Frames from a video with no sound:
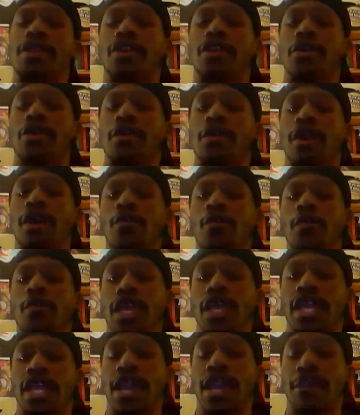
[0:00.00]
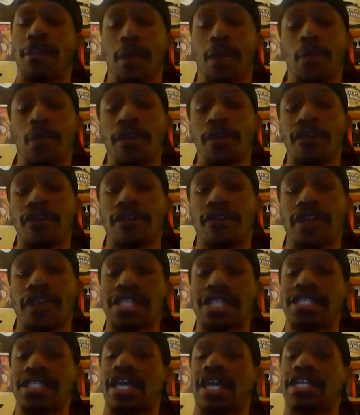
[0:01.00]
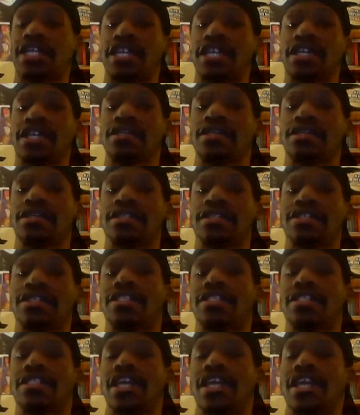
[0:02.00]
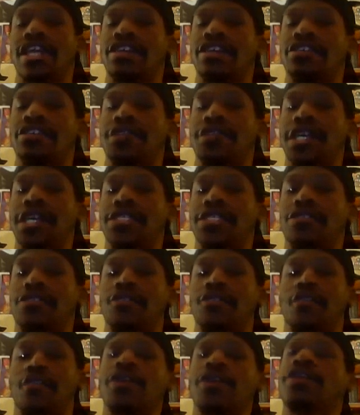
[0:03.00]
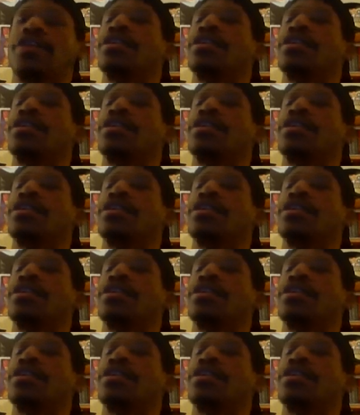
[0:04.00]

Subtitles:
to know what Queen came up with as an idea. It's kind of intriguing so far.